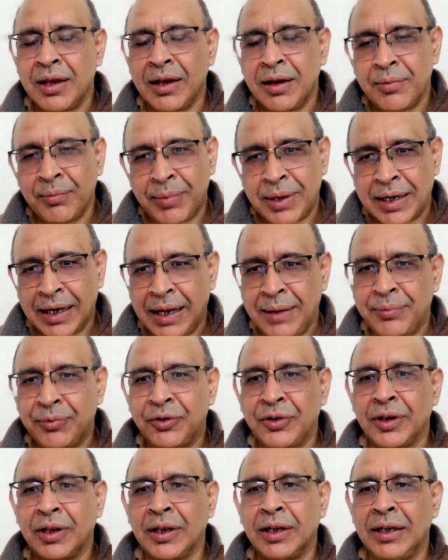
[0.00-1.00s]
Perhaps
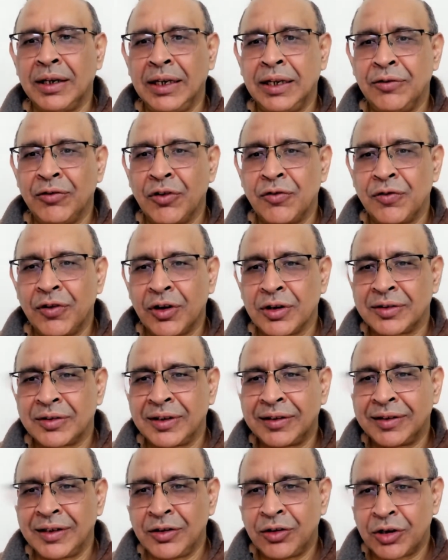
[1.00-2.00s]

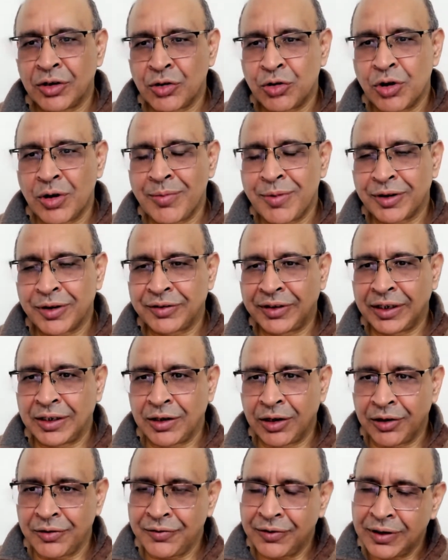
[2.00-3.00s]
levofloxacin or
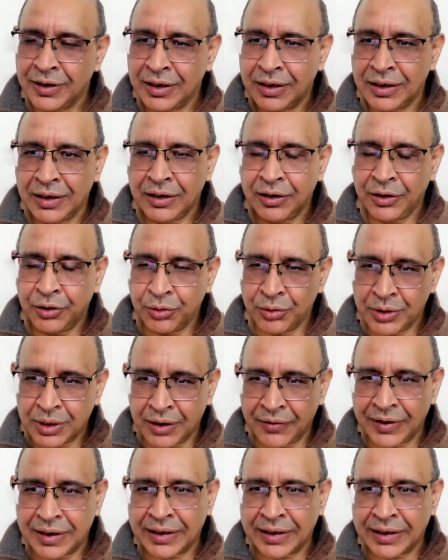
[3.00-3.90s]
coamoxiclav to cover